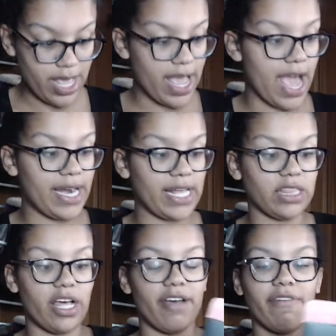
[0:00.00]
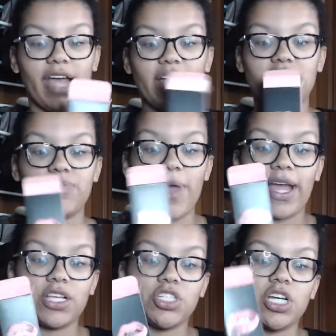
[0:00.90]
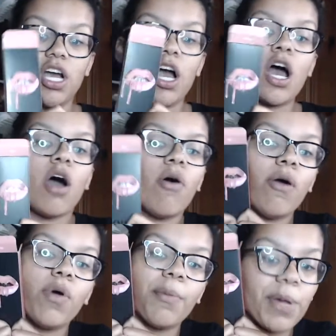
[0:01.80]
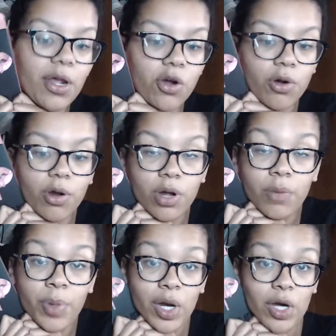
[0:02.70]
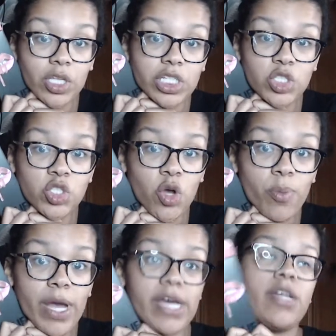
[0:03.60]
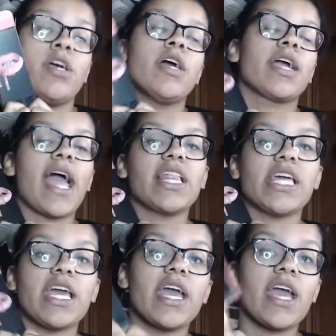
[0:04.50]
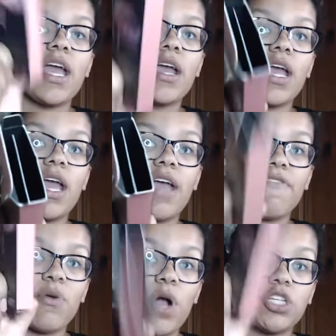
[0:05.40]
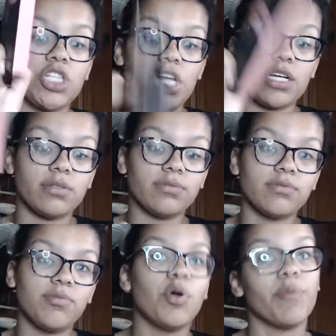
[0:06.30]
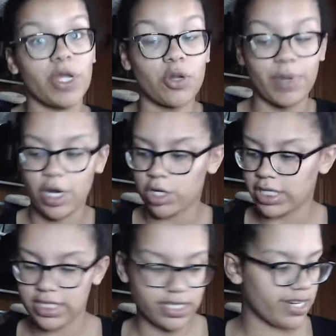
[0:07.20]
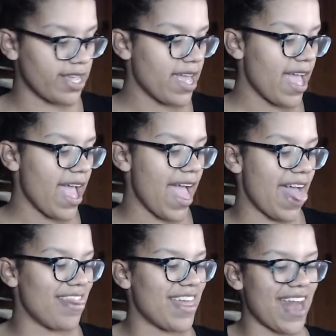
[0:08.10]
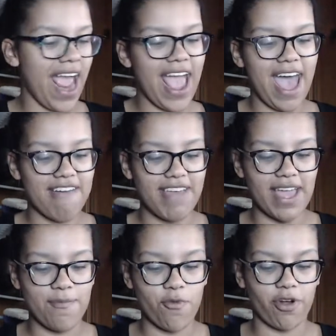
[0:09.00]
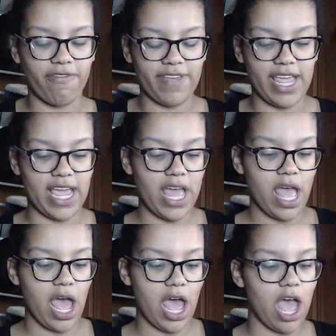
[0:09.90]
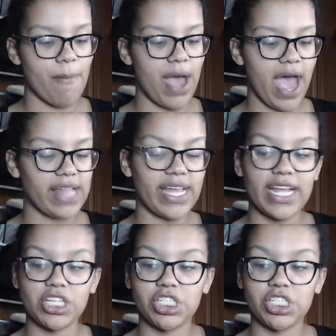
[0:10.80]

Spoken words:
and I love Kylie's packaging. Oh, I want to be on her PR list so bad. Kylie, if you're watching, put me on your PR list. And then I have a Morphe highlighting